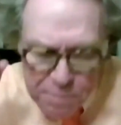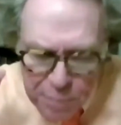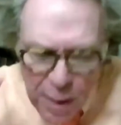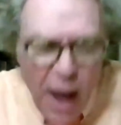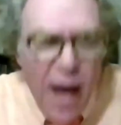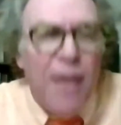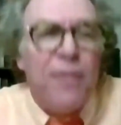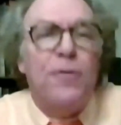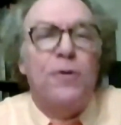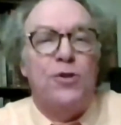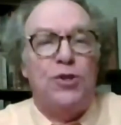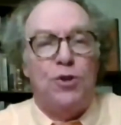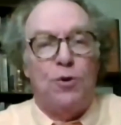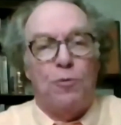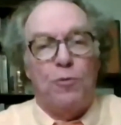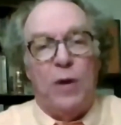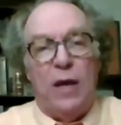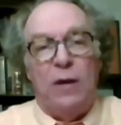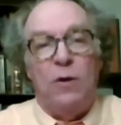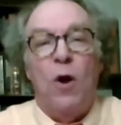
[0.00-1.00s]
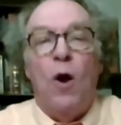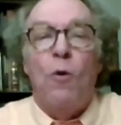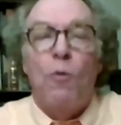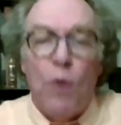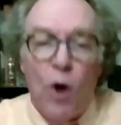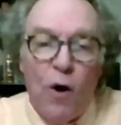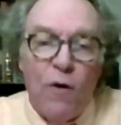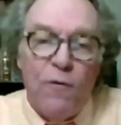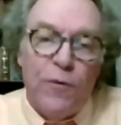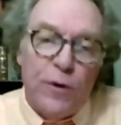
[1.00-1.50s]
bothers to read
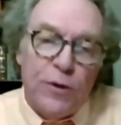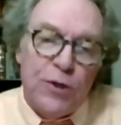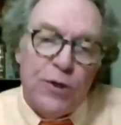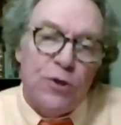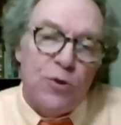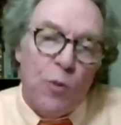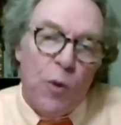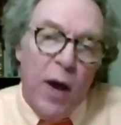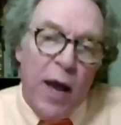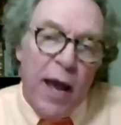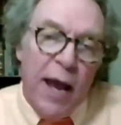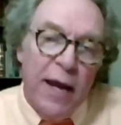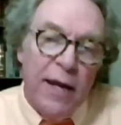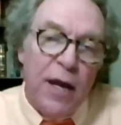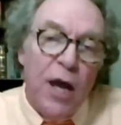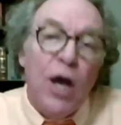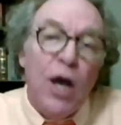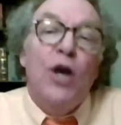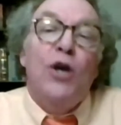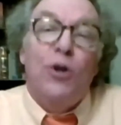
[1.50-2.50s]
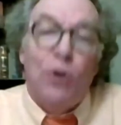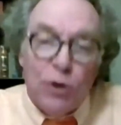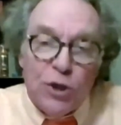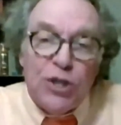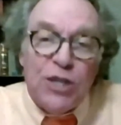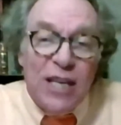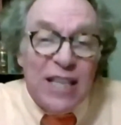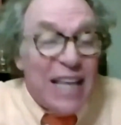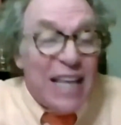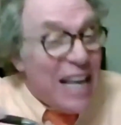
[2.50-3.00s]
Roe versus Wade, you'll
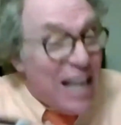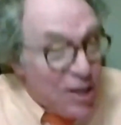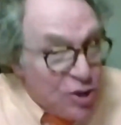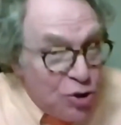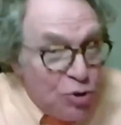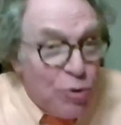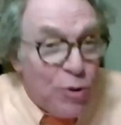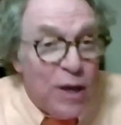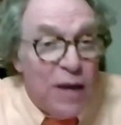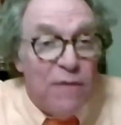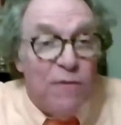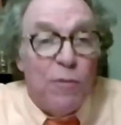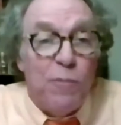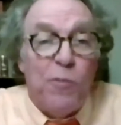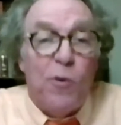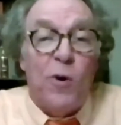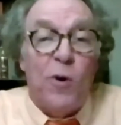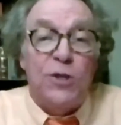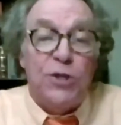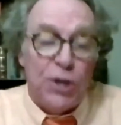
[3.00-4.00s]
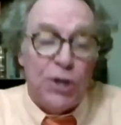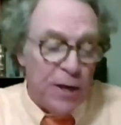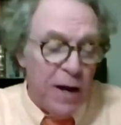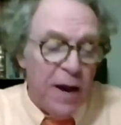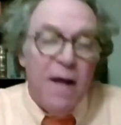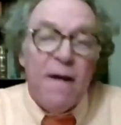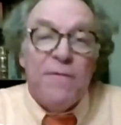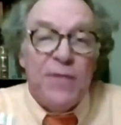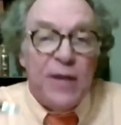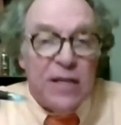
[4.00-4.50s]
see the history of
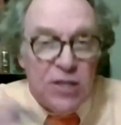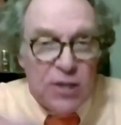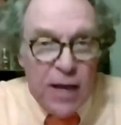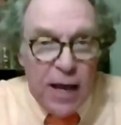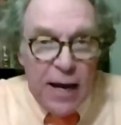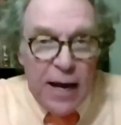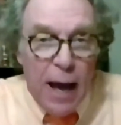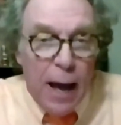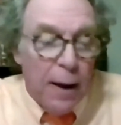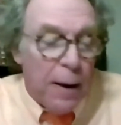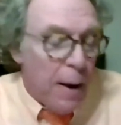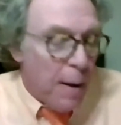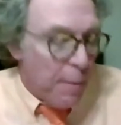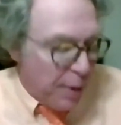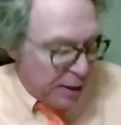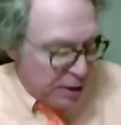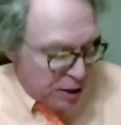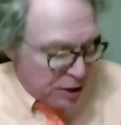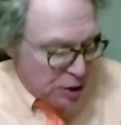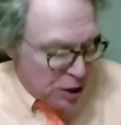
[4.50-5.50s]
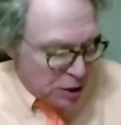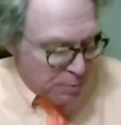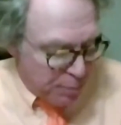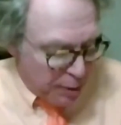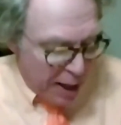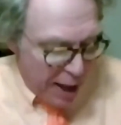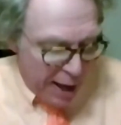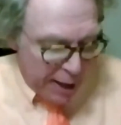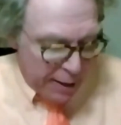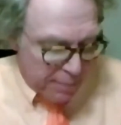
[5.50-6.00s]
abortion that is laid out by Justice
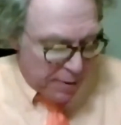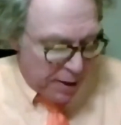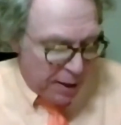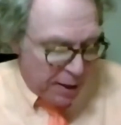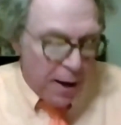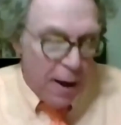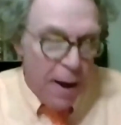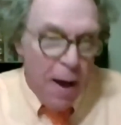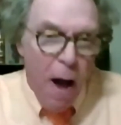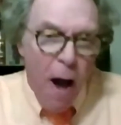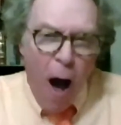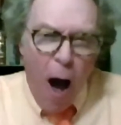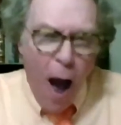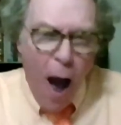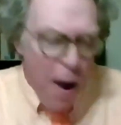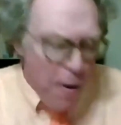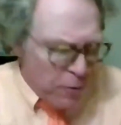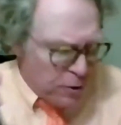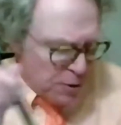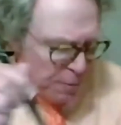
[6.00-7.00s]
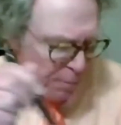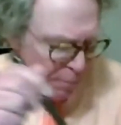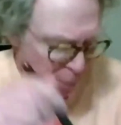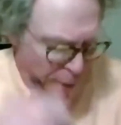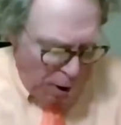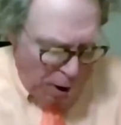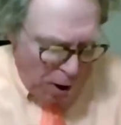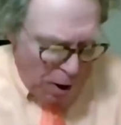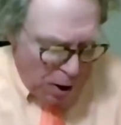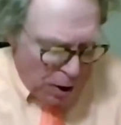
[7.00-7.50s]
Blackmun. I was
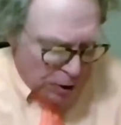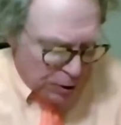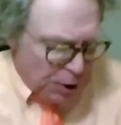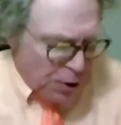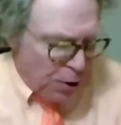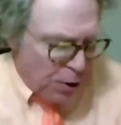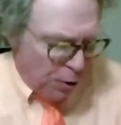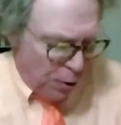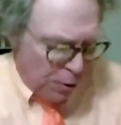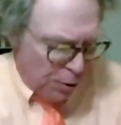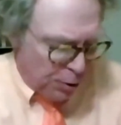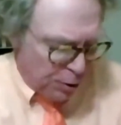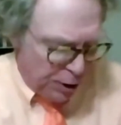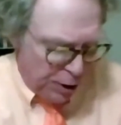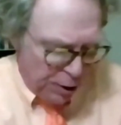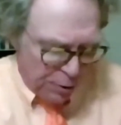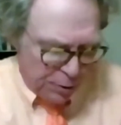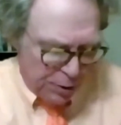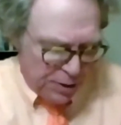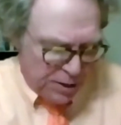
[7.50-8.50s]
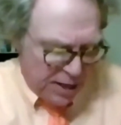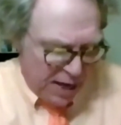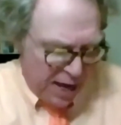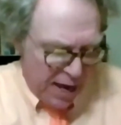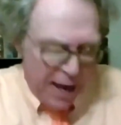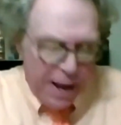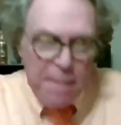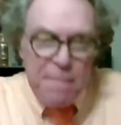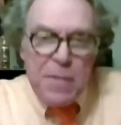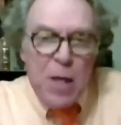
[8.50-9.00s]
appalled earlier
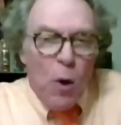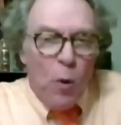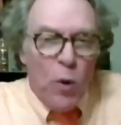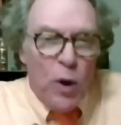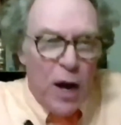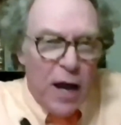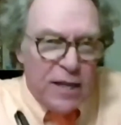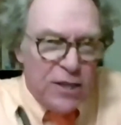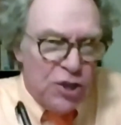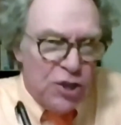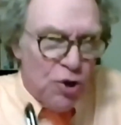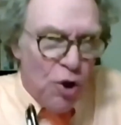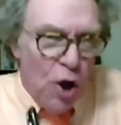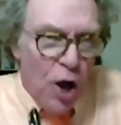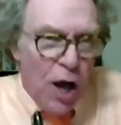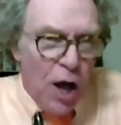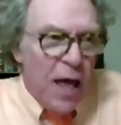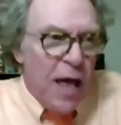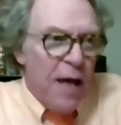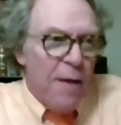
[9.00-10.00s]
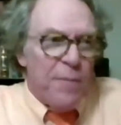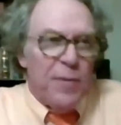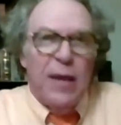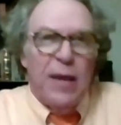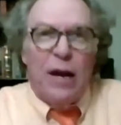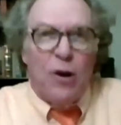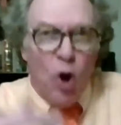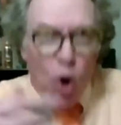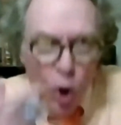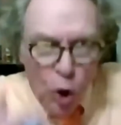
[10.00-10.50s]
today when I saw
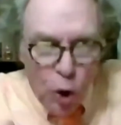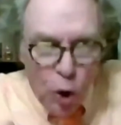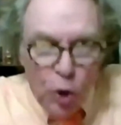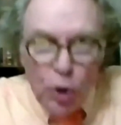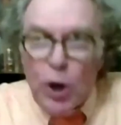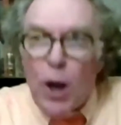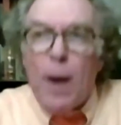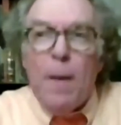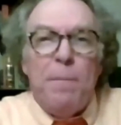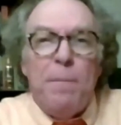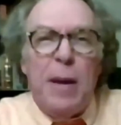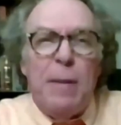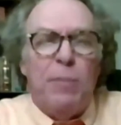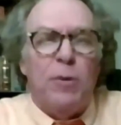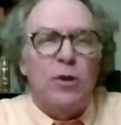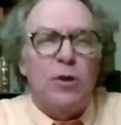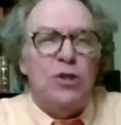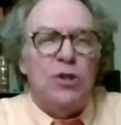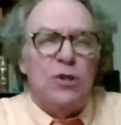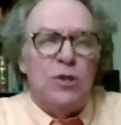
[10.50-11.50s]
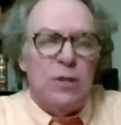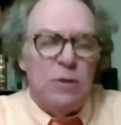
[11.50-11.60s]
and heard people